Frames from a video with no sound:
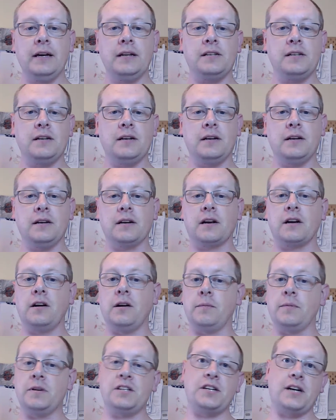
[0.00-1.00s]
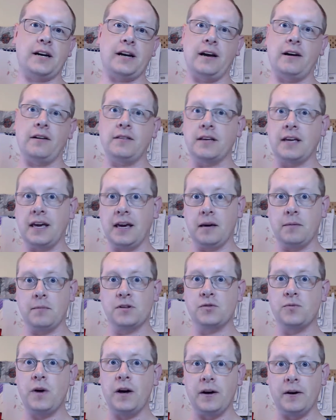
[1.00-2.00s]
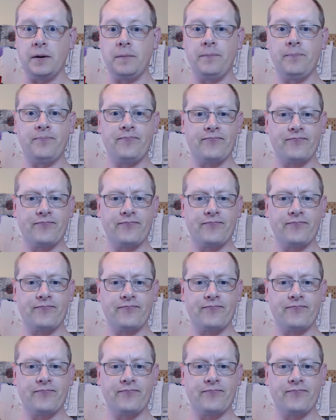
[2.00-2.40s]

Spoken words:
to come and check out the game as well.